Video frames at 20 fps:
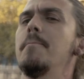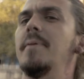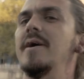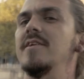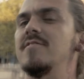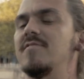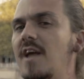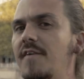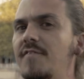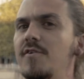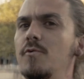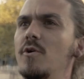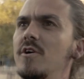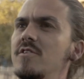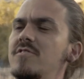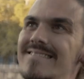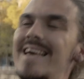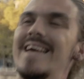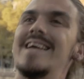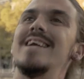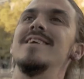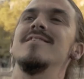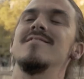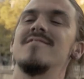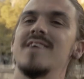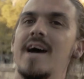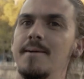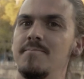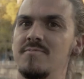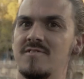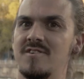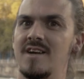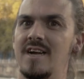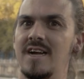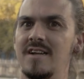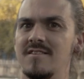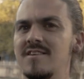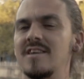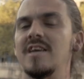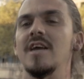But it's definitely worth taking the time to